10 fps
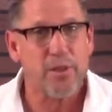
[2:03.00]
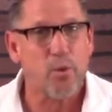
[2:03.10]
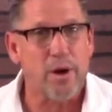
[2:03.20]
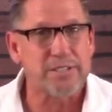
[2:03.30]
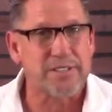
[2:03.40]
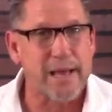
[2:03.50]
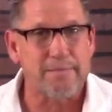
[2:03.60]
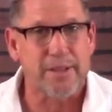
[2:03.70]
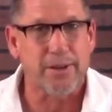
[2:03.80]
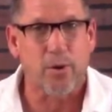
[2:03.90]
the ones that,
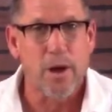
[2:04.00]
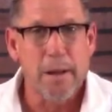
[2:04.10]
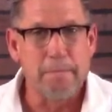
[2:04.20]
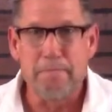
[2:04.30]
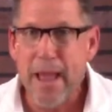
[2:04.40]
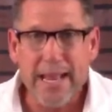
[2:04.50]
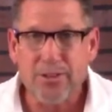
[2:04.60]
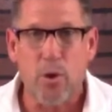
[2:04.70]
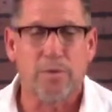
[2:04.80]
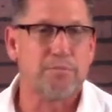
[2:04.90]
make
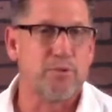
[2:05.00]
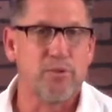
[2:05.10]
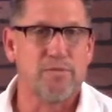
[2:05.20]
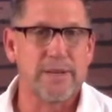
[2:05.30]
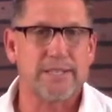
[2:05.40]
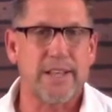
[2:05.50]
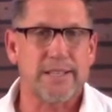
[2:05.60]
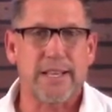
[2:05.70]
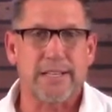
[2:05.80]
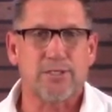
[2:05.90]
no improvement,
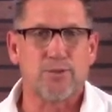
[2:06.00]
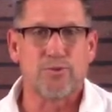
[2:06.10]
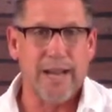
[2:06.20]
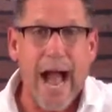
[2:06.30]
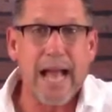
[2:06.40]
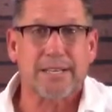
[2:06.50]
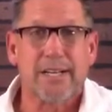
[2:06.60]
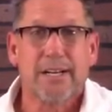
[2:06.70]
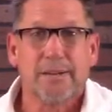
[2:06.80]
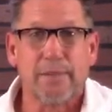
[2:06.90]
that do not
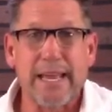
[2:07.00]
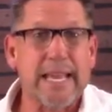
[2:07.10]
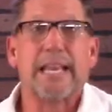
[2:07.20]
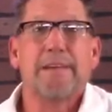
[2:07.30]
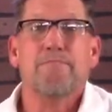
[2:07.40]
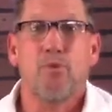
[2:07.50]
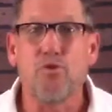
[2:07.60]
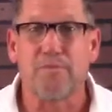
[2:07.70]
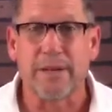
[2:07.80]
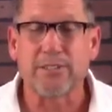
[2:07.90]
make any
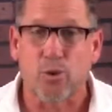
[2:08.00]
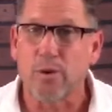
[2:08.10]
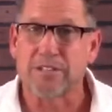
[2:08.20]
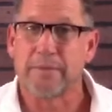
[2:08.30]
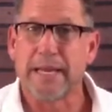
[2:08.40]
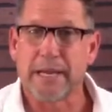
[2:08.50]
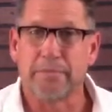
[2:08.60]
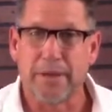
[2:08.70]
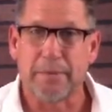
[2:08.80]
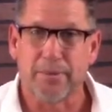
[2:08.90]
movement towards being a
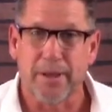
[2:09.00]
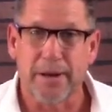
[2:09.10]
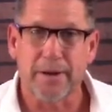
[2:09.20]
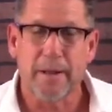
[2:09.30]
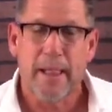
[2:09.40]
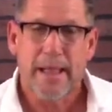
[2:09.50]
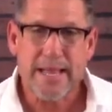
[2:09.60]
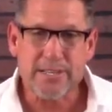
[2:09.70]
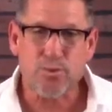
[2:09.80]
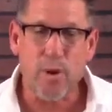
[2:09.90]
B player,
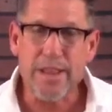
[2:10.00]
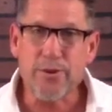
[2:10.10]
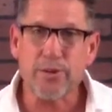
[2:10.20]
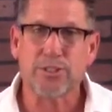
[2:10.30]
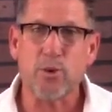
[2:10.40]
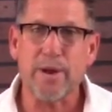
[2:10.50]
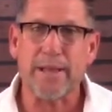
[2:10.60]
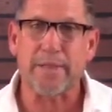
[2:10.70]
is when you're doing